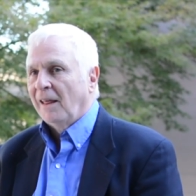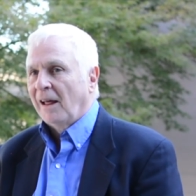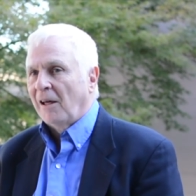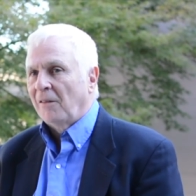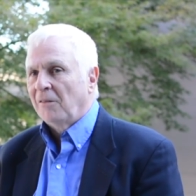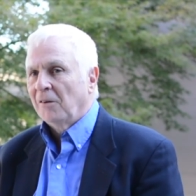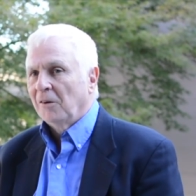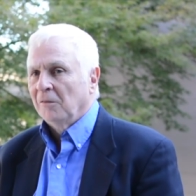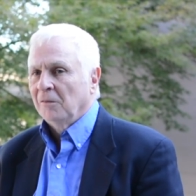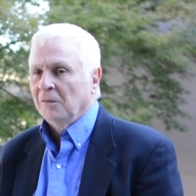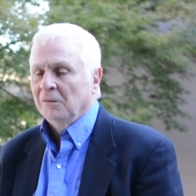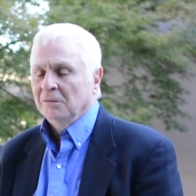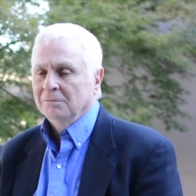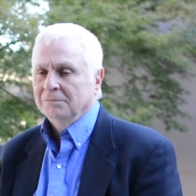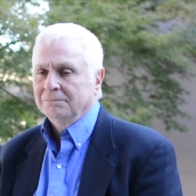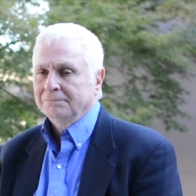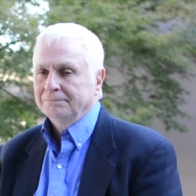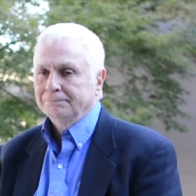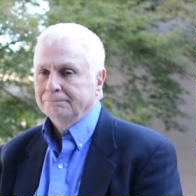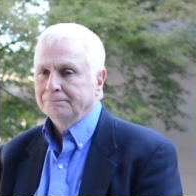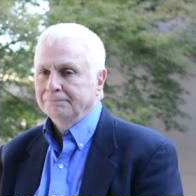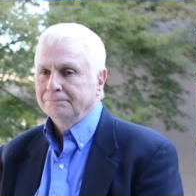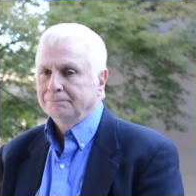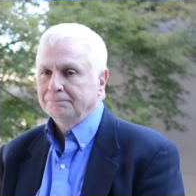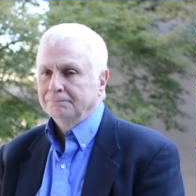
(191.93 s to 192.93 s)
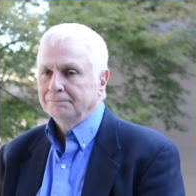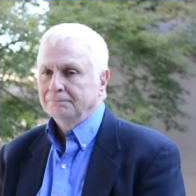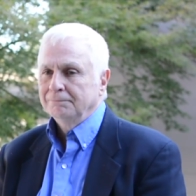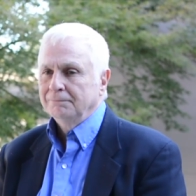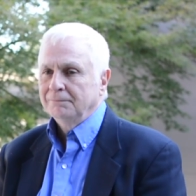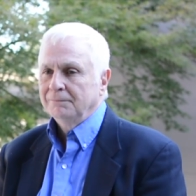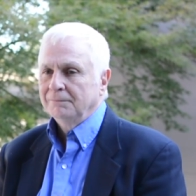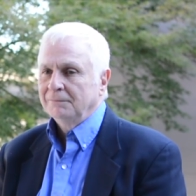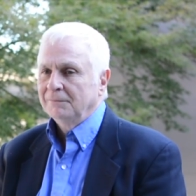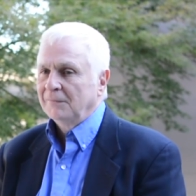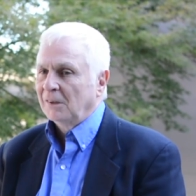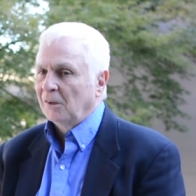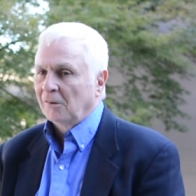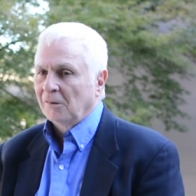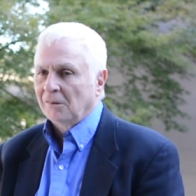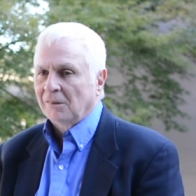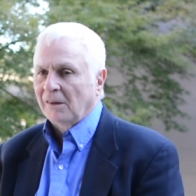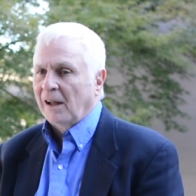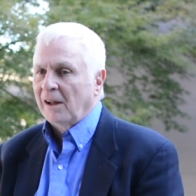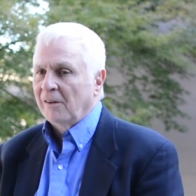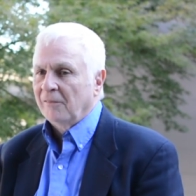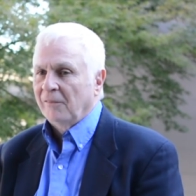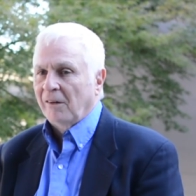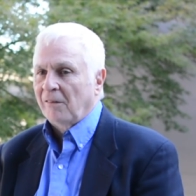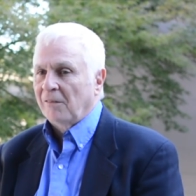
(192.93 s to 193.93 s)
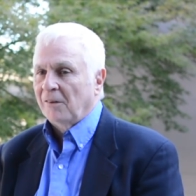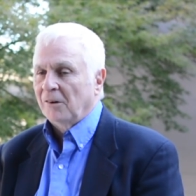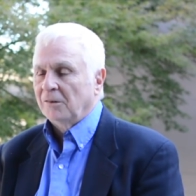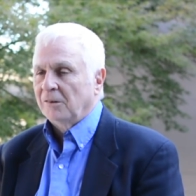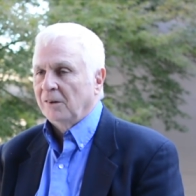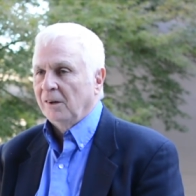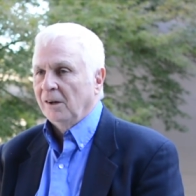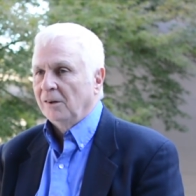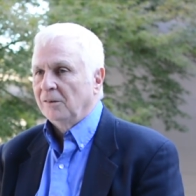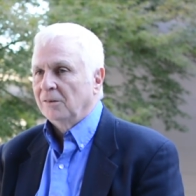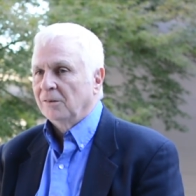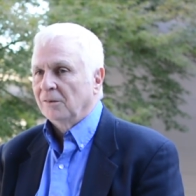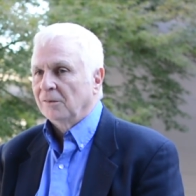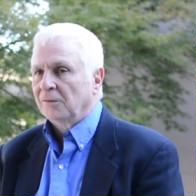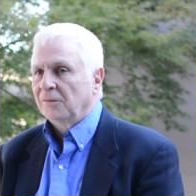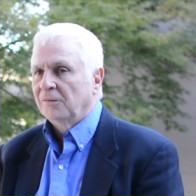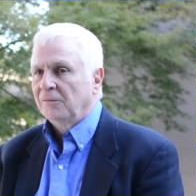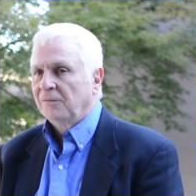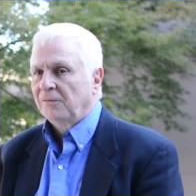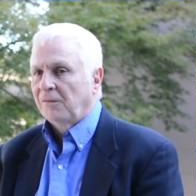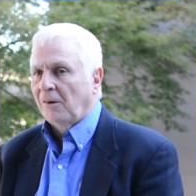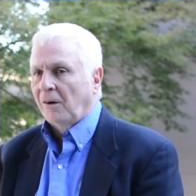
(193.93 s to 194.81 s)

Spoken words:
There were a lot of other teachers.